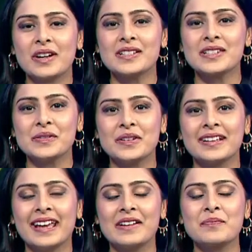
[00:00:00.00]
you very soon
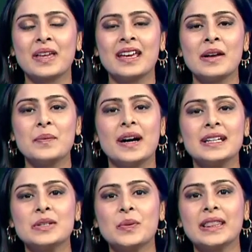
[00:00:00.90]
again.
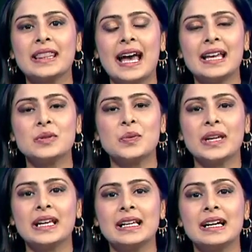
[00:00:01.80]
But with that,
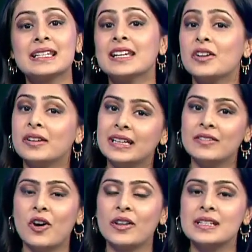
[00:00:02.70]
we'll take your
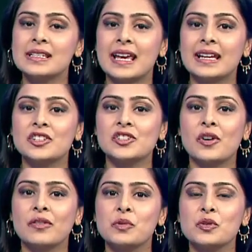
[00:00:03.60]
leave on this
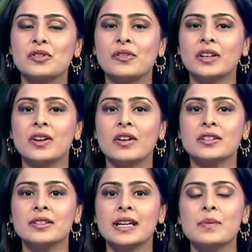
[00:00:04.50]
edition of Mutual Fund
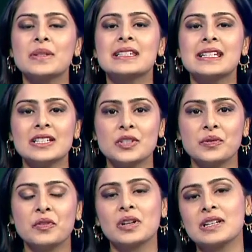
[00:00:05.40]
Corner today. But stay
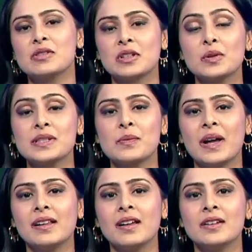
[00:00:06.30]
tuned for closing
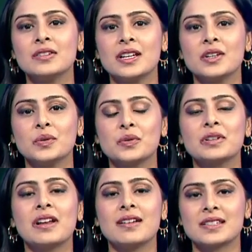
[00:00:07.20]
bell to take you through
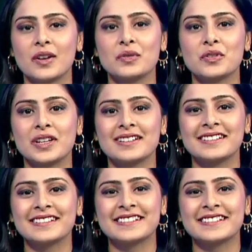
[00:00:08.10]
the last hour of trade.